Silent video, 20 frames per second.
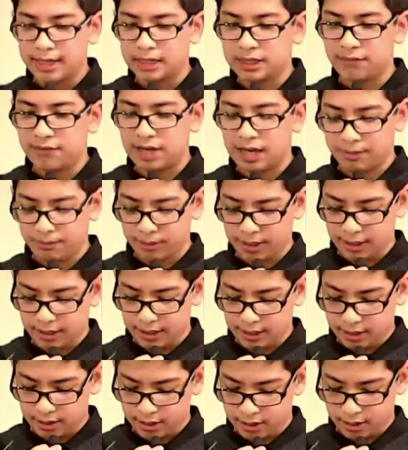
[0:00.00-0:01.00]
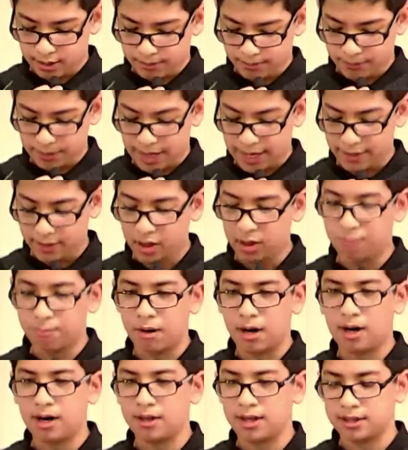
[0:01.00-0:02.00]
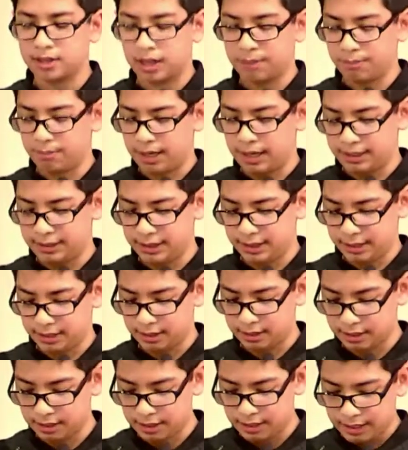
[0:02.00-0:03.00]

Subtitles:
his family had no part in this uprising,